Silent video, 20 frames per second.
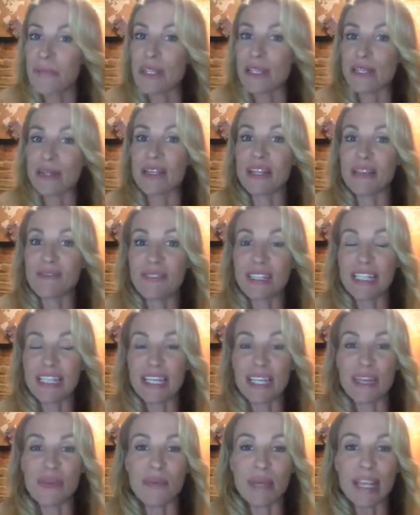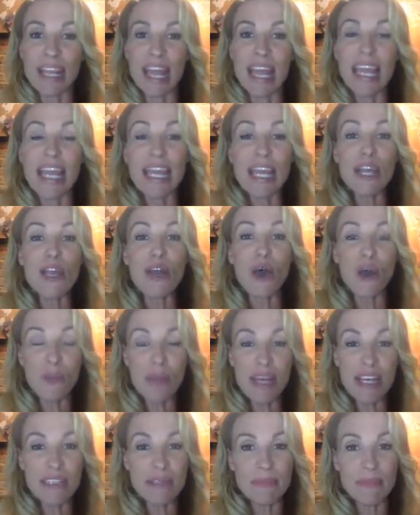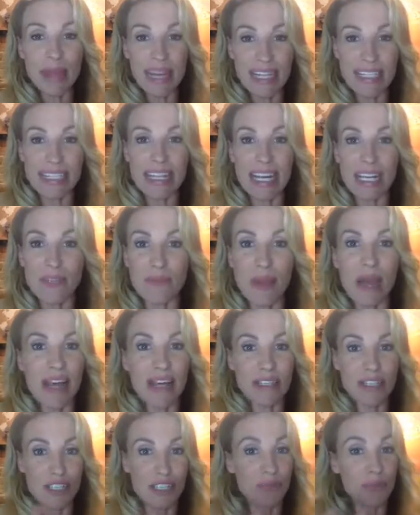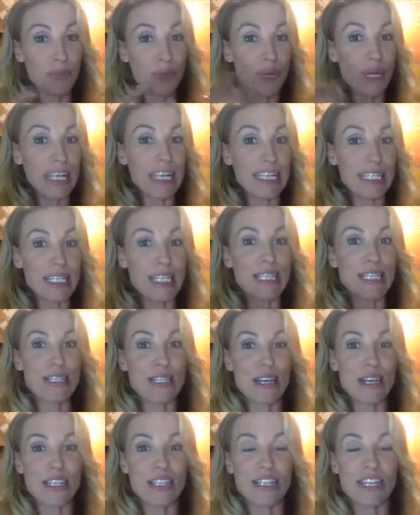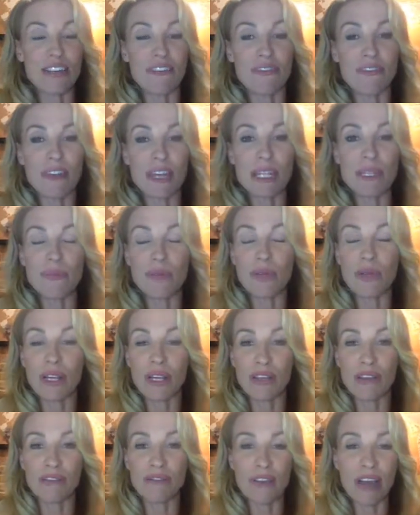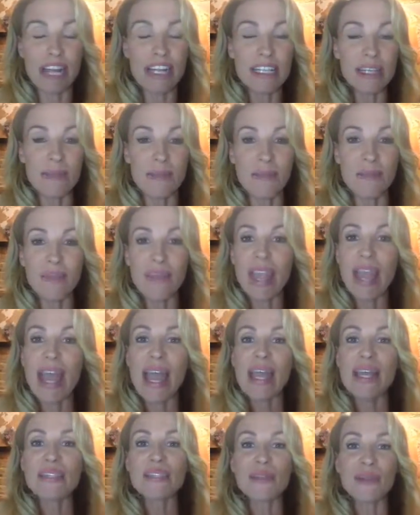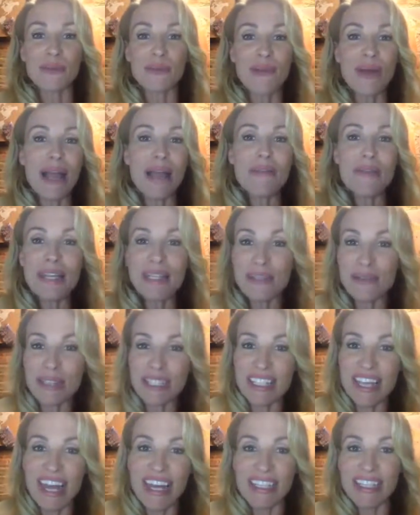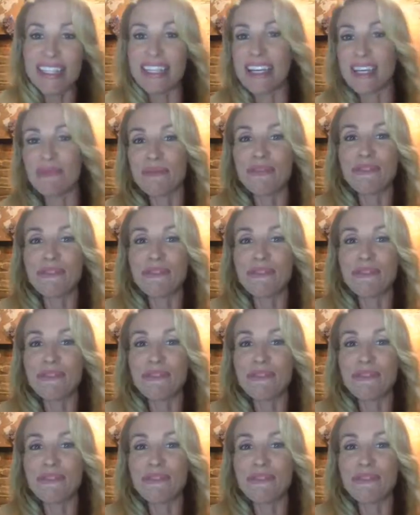So I'd love to see you in there. E-commerce Backstage Pass, just put it into the search in Facebook and you'll find it. So why am I so excited today?